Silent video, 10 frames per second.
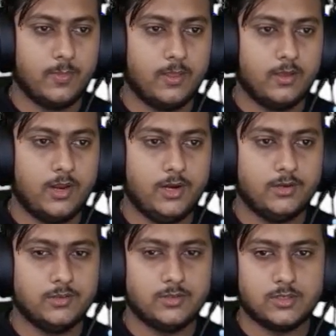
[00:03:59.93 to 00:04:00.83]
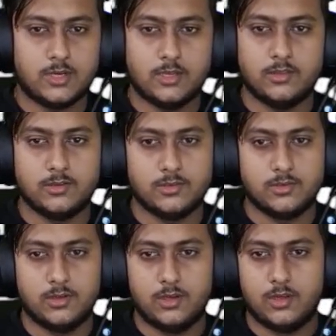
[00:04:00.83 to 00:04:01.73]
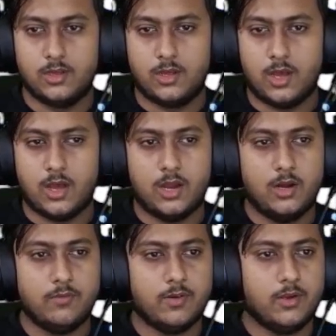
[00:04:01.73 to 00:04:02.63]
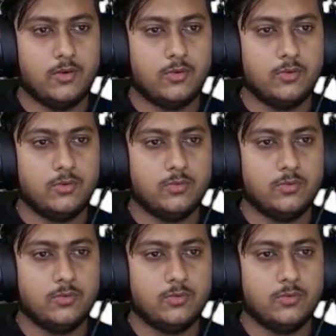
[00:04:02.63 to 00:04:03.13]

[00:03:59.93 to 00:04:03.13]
right? Just like this. And if I go to